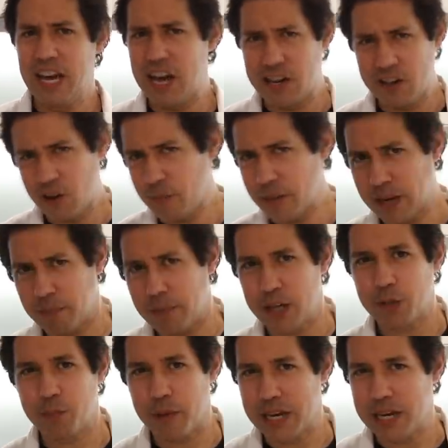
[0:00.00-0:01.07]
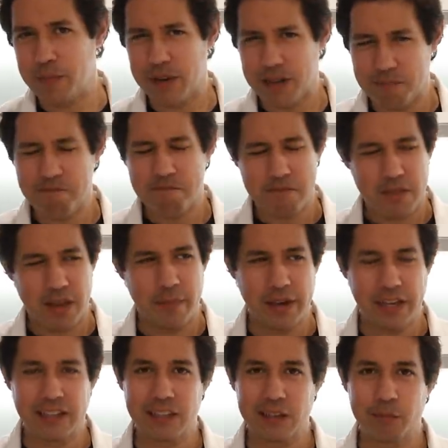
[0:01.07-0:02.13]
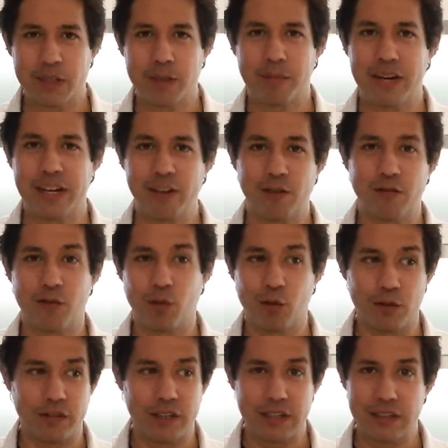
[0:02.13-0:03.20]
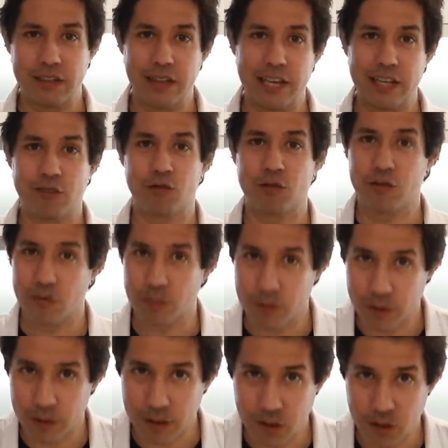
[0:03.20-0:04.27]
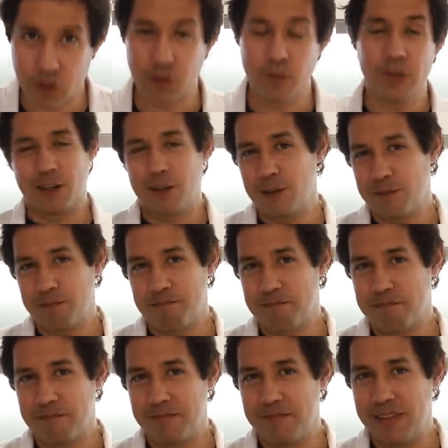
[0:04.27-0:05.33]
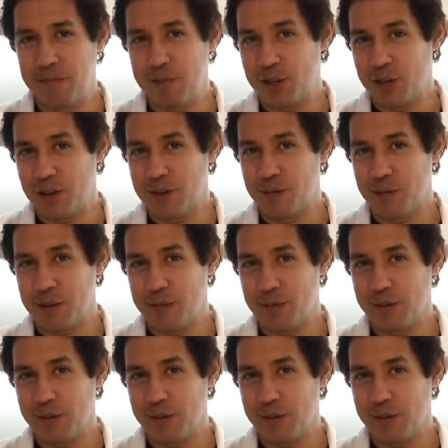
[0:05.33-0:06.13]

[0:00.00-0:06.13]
I don't make much money, but I make a little bit of money off all of these little extras from doing YouTube. So let me show you what I